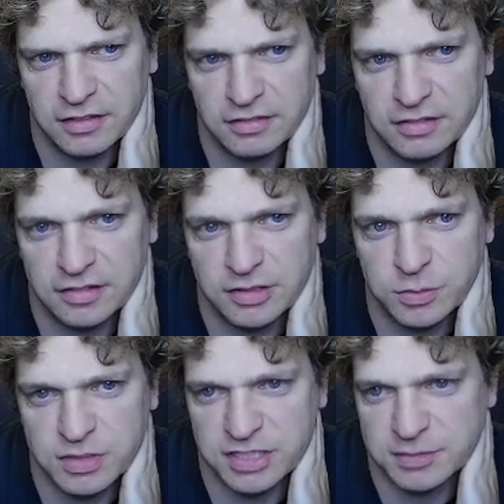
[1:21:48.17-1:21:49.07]
just
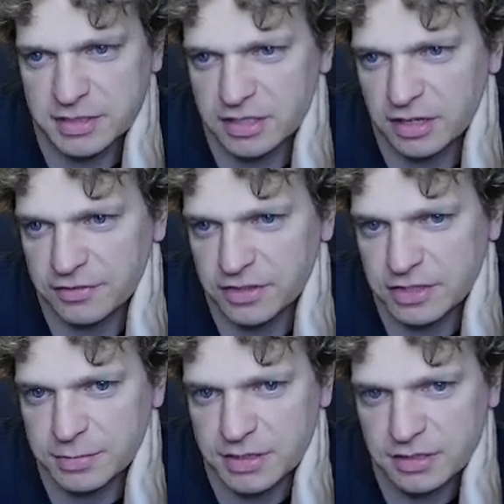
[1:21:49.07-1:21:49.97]
wasn't expecting off of these
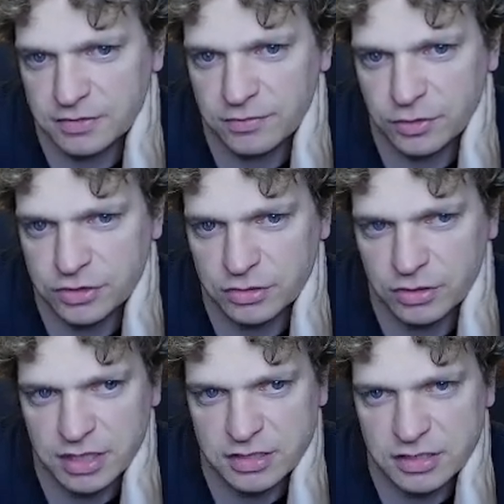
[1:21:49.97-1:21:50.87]
basic first two
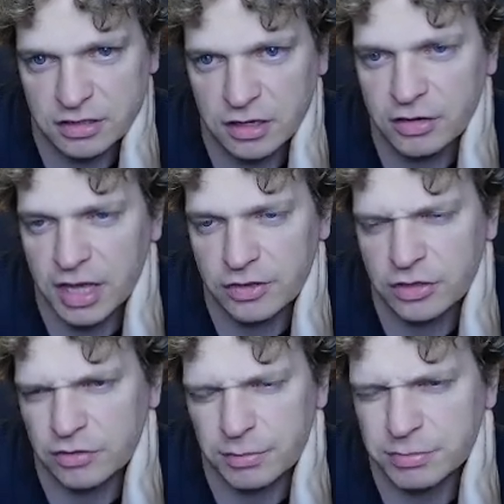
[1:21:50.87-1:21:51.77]
lands here. Oh yeah, they're going to
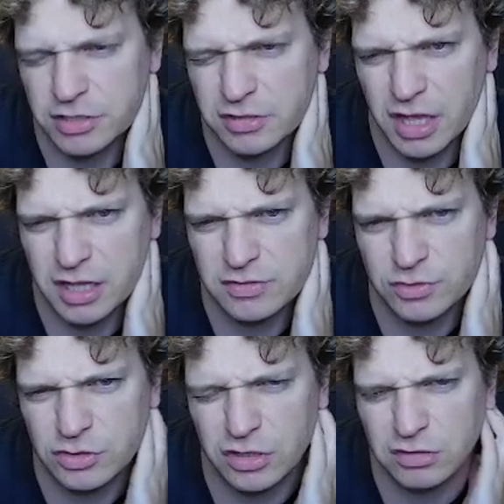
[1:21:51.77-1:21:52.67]
rip just lands for
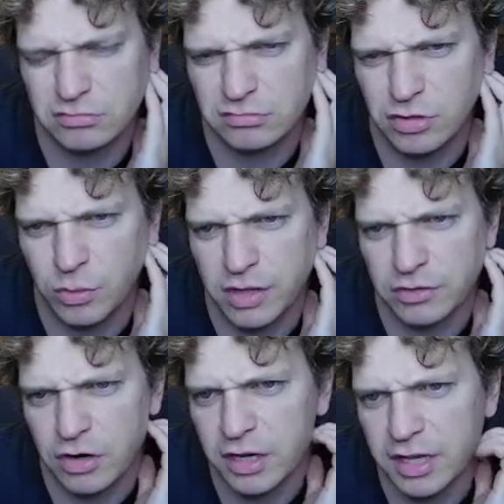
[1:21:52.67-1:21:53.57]
sure. No way they're
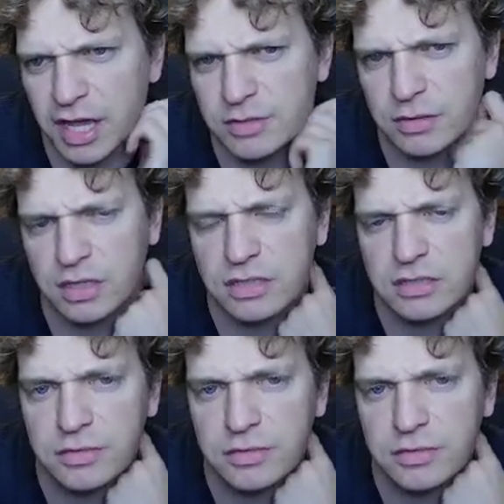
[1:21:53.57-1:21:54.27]
drawing gas with this.